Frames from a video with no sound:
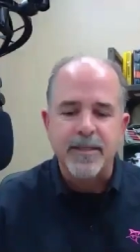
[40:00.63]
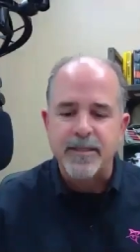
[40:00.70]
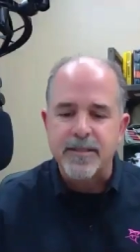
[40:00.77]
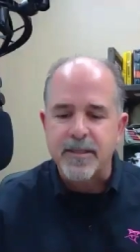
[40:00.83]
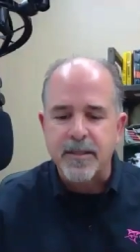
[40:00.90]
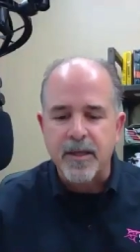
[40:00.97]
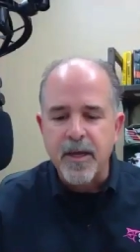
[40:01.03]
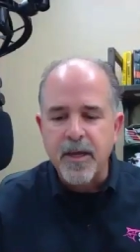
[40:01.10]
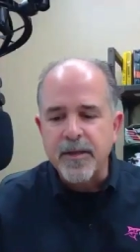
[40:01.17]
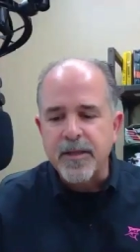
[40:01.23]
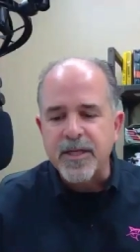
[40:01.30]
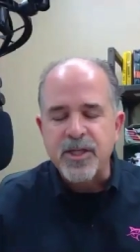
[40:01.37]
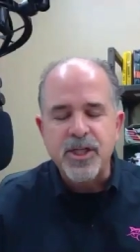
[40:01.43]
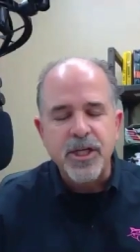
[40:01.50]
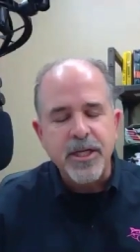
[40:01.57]
is the,
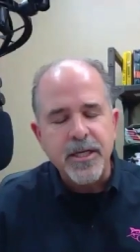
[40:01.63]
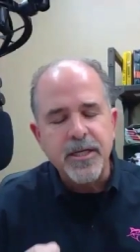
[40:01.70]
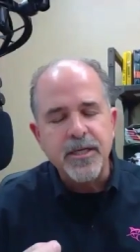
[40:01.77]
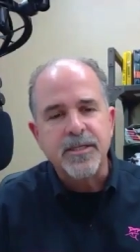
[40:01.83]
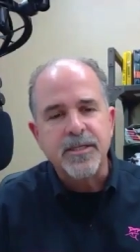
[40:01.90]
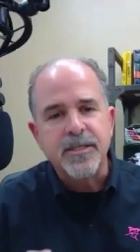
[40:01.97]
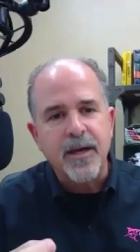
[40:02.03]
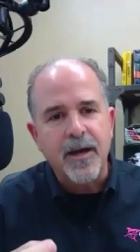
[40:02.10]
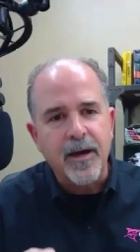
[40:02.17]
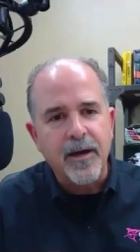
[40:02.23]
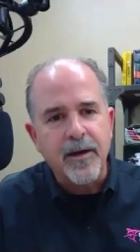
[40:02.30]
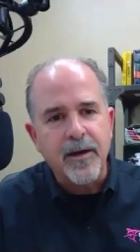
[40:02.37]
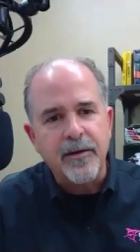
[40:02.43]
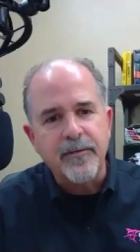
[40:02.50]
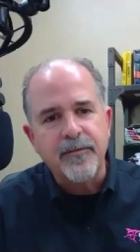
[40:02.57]
the genius
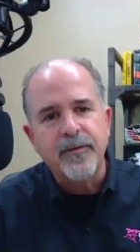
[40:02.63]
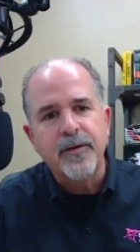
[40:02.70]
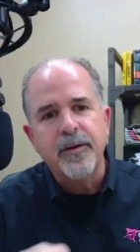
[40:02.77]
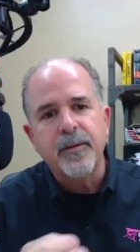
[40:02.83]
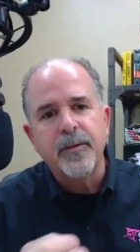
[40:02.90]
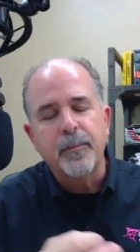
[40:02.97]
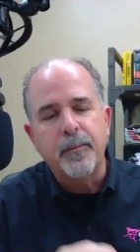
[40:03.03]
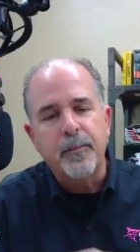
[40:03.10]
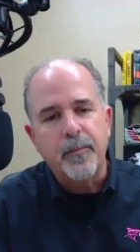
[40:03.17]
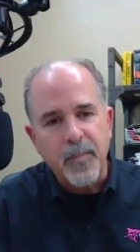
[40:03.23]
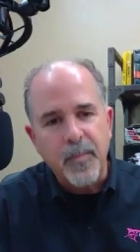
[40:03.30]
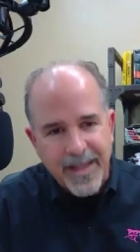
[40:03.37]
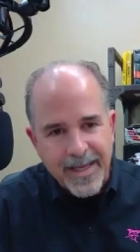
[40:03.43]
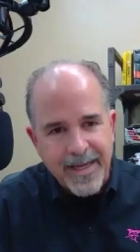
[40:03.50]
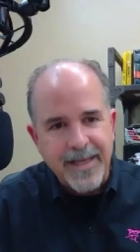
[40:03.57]
of
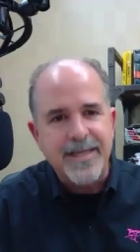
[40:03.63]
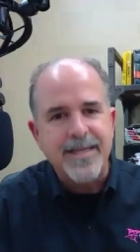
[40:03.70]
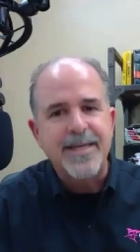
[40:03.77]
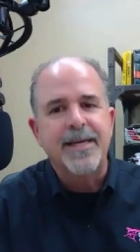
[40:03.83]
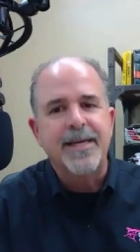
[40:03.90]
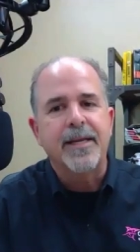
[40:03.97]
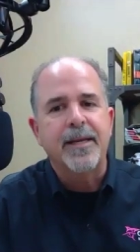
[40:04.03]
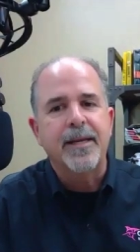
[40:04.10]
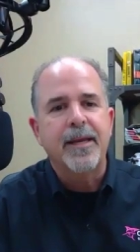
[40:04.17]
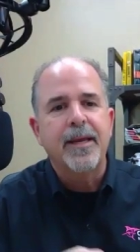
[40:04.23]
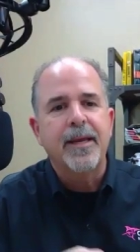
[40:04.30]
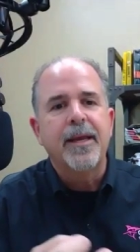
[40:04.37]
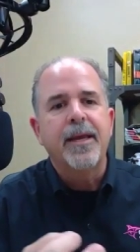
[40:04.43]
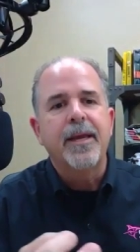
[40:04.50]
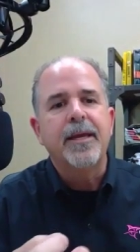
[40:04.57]
LinkedIn
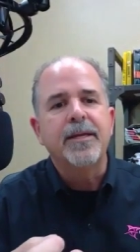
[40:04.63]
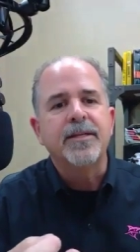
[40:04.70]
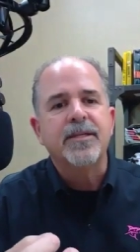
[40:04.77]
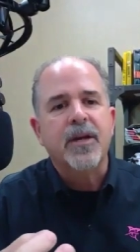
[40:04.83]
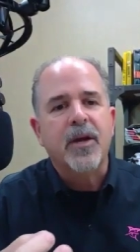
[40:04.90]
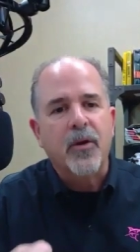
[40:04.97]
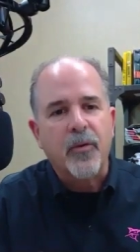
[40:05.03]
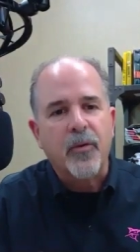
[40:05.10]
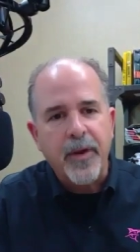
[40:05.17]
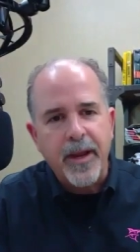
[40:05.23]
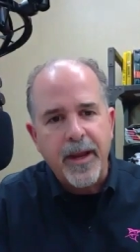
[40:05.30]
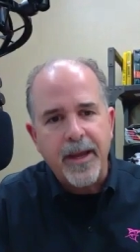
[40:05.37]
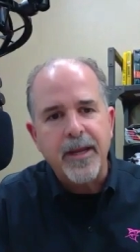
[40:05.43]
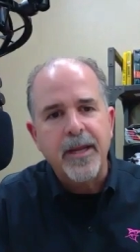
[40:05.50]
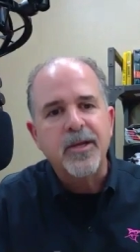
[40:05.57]
is
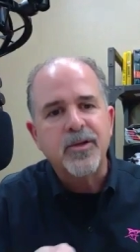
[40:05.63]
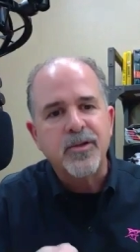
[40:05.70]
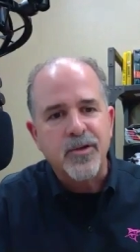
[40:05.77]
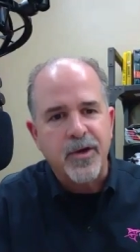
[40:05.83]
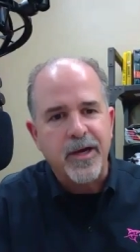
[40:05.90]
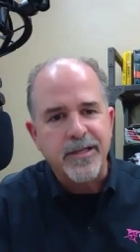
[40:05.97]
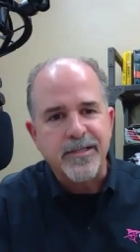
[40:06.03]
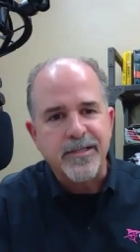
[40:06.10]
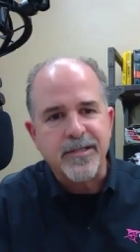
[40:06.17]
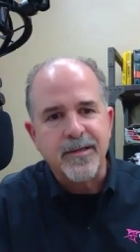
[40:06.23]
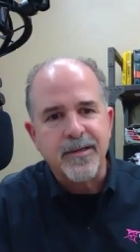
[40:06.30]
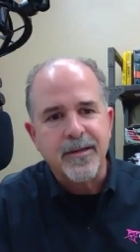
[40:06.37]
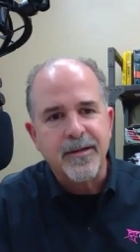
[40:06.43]
creating trust